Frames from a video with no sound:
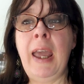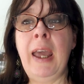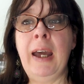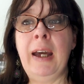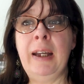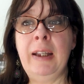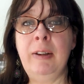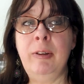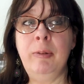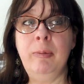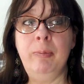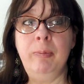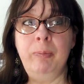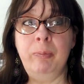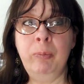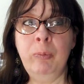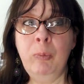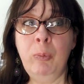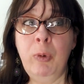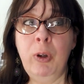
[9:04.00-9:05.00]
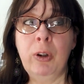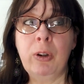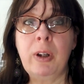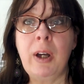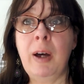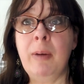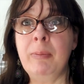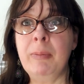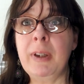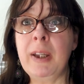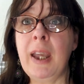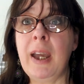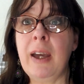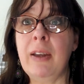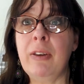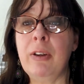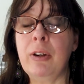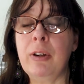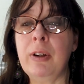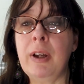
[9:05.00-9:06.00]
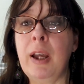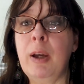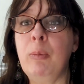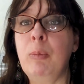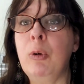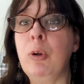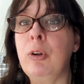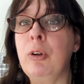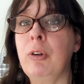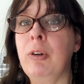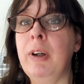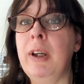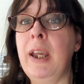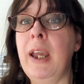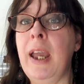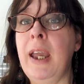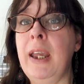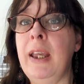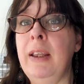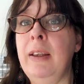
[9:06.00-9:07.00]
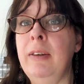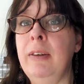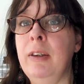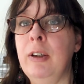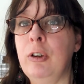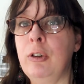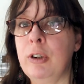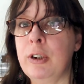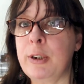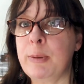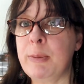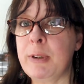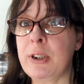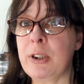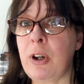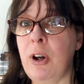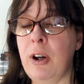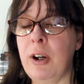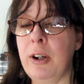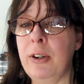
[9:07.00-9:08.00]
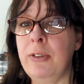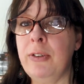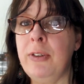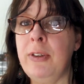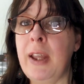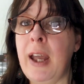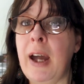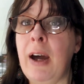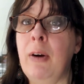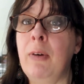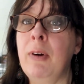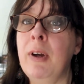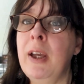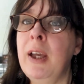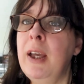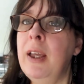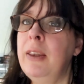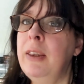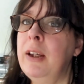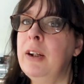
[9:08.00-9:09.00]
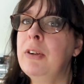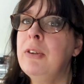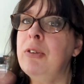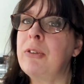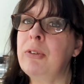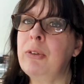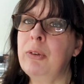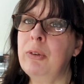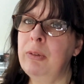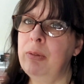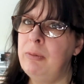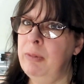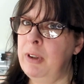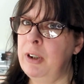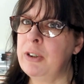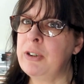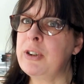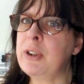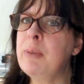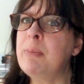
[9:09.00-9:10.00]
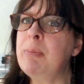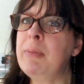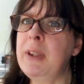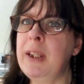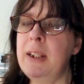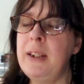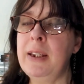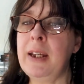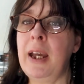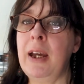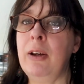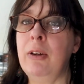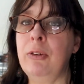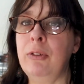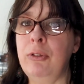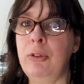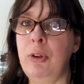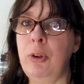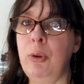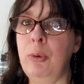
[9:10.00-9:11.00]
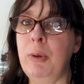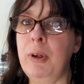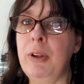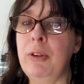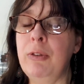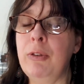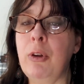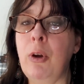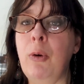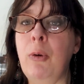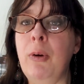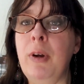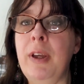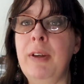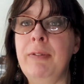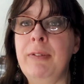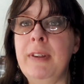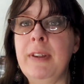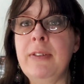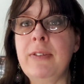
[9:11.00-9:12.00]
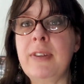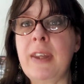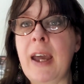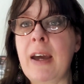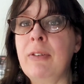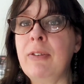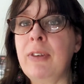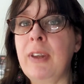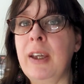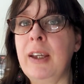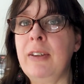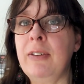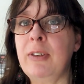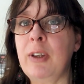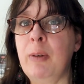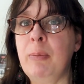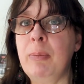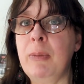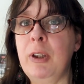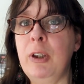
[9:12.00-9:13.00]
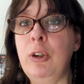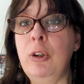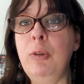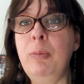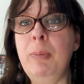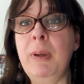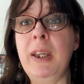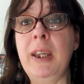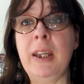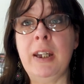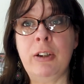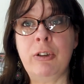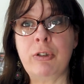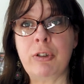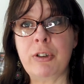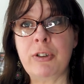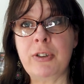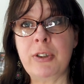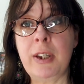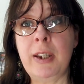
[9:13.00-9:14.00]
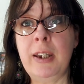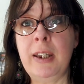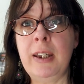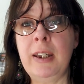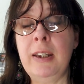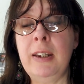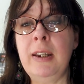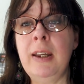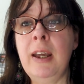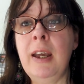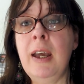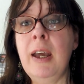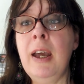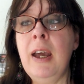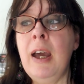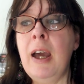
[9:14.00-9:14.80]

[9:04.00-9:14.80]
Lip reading: And we'll come together and we'll create the Christmas cards. Now, there's some details to it. So if this sounds like something you'd be interested in,